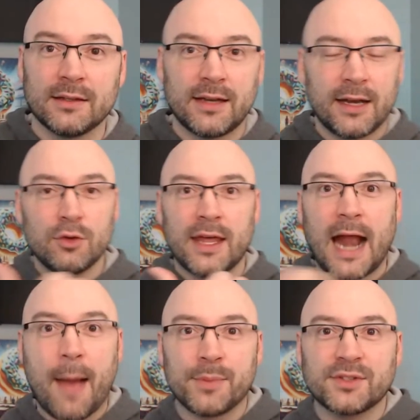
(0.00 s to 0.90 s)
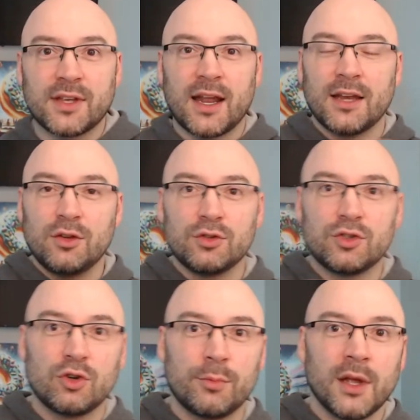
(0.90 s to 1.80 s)
Did I do that opposite on
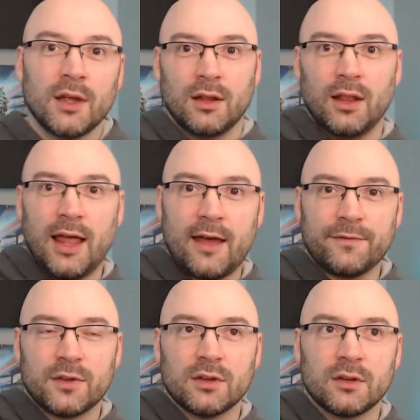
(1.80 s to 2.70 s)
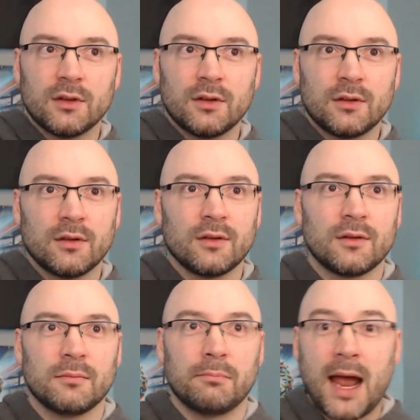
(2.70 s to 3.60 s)
YouTube? Left,
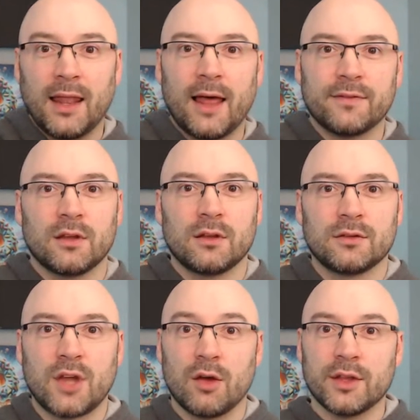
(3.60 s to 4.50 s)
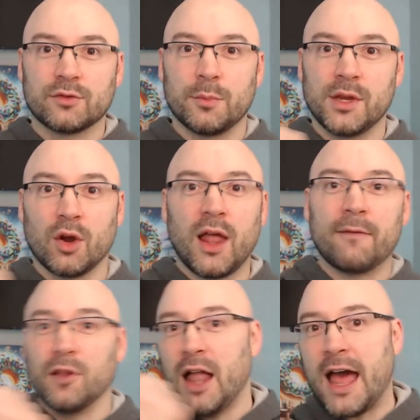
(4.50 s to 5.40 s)
my left. So this would be your
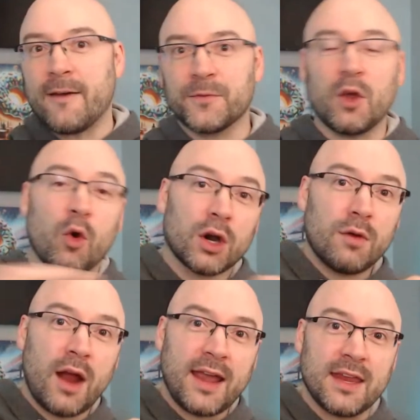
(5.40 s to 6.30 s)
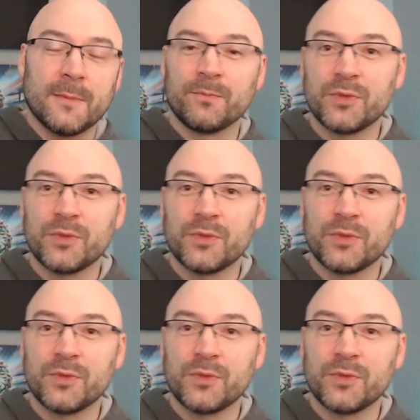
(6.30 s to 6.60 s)
left. Left or right.